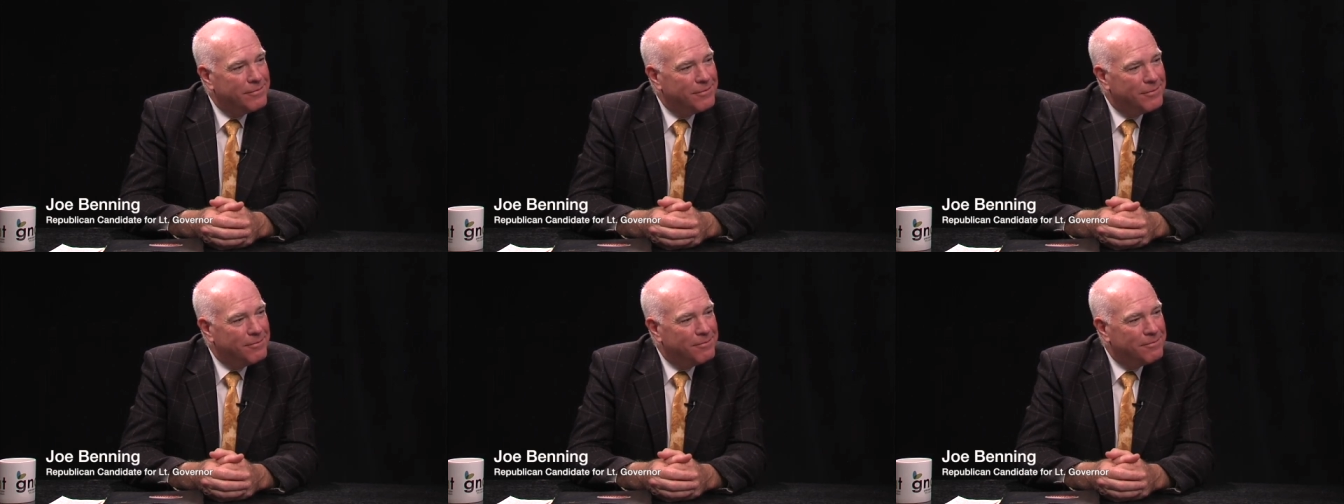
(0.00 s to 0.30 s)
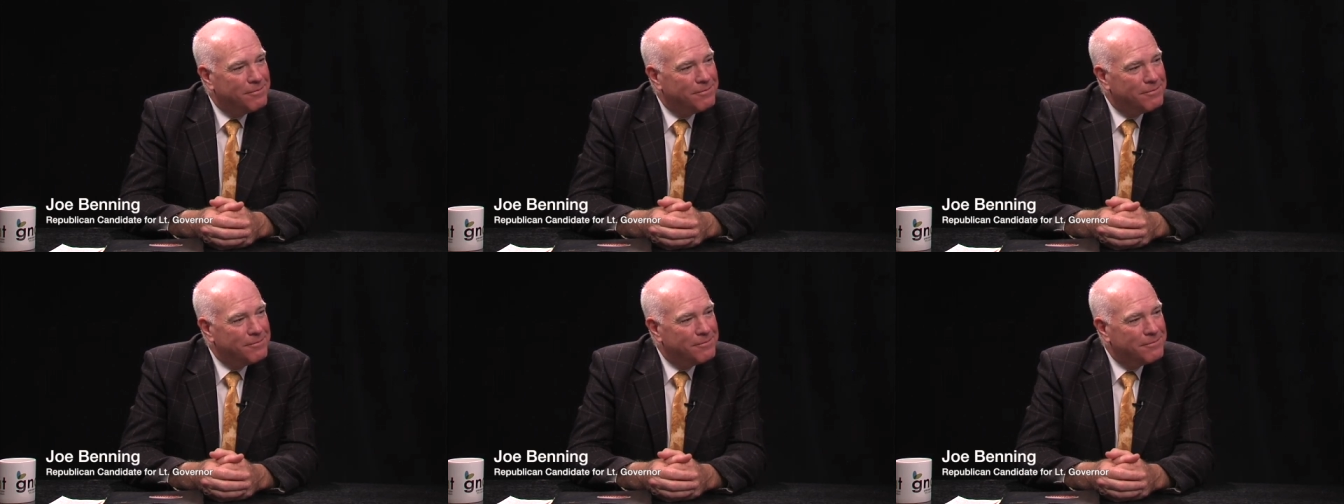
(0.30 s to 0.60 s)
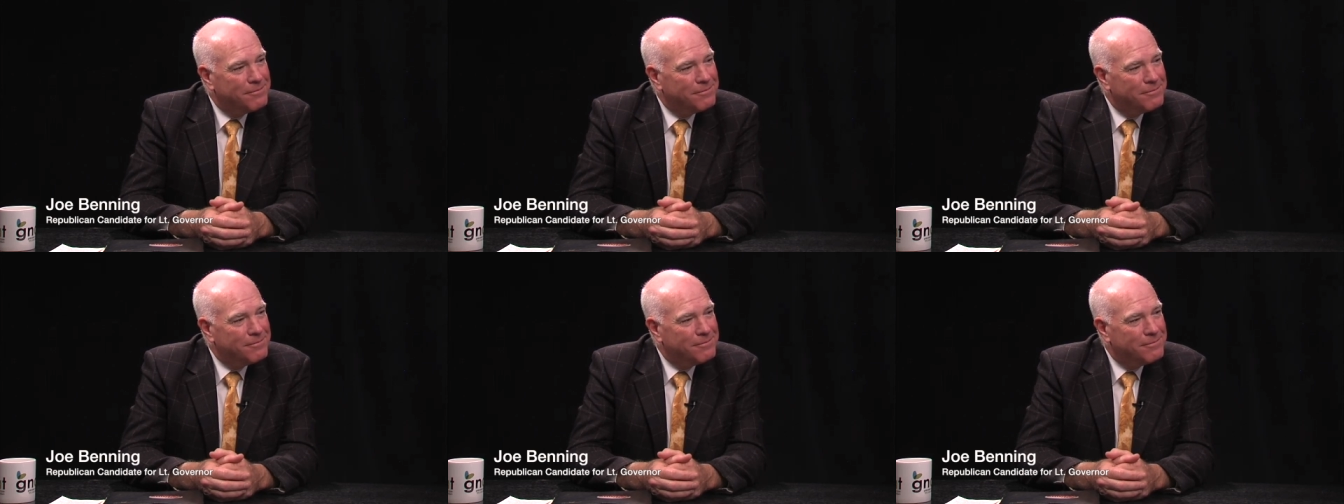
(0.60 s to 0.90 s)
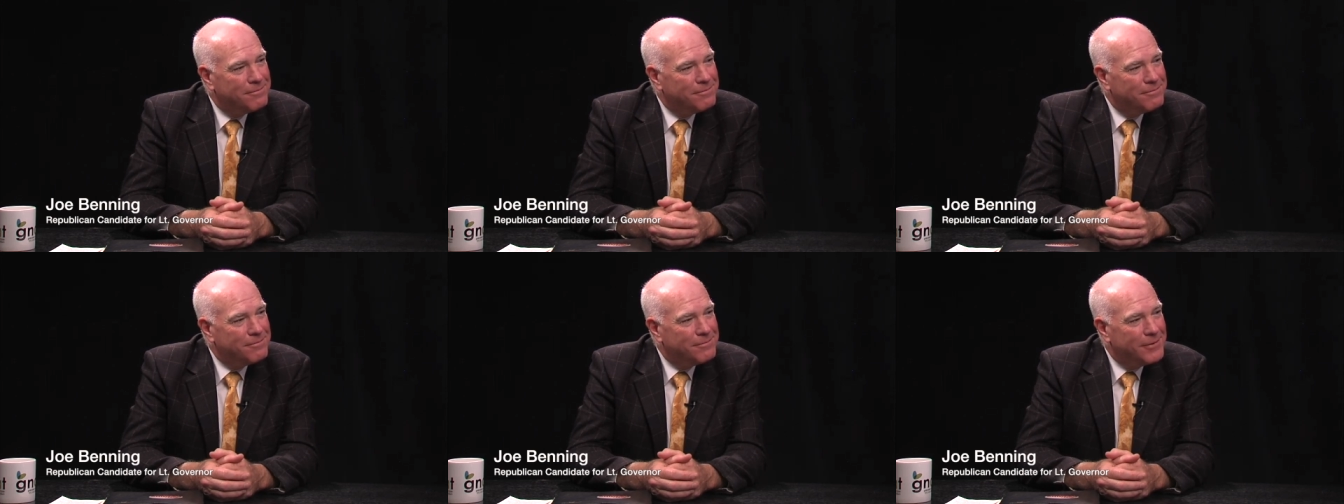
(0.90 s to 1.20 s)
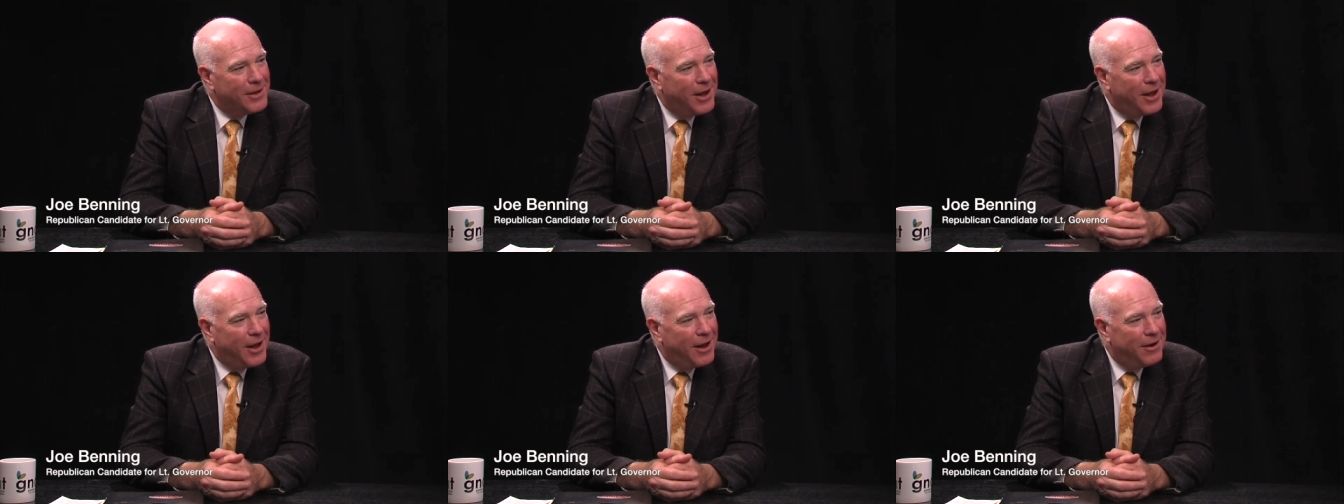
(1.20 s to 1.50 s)
Okay. Well,
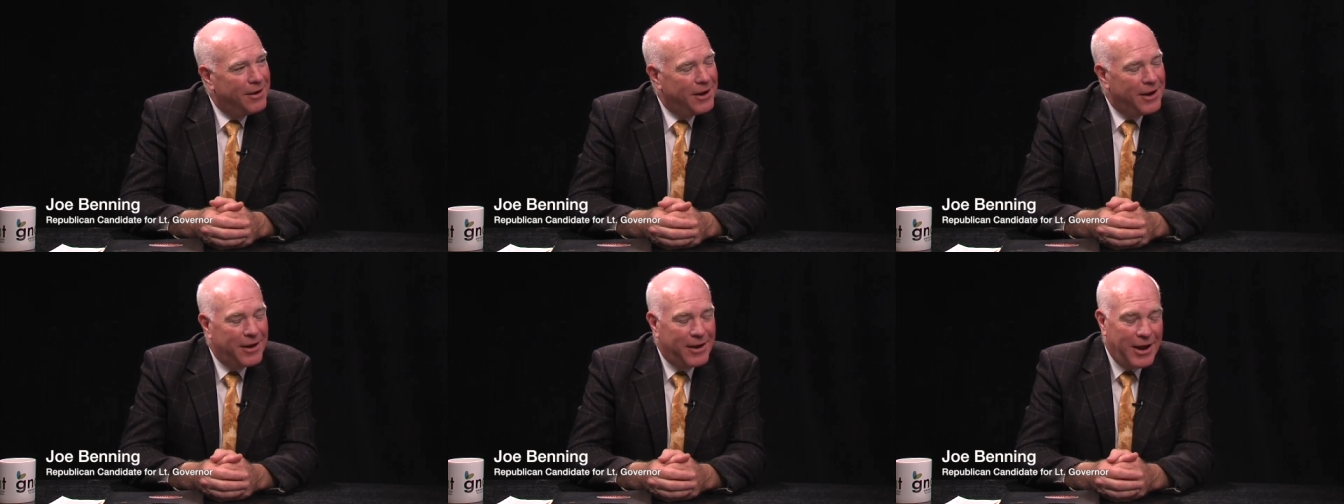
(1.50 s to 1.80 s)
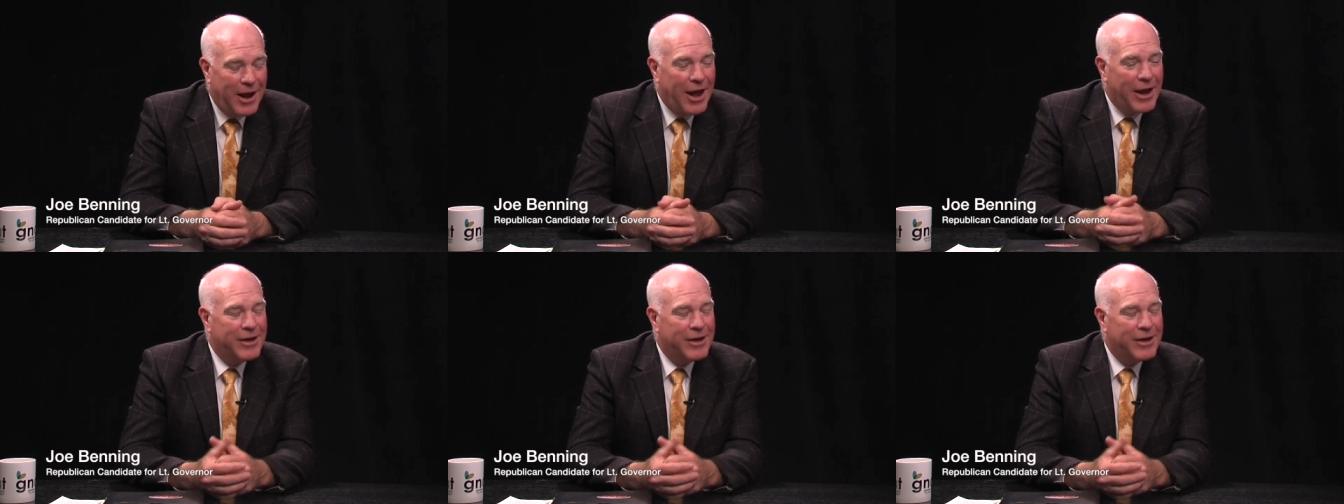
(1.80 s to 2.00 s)
can, and, can and I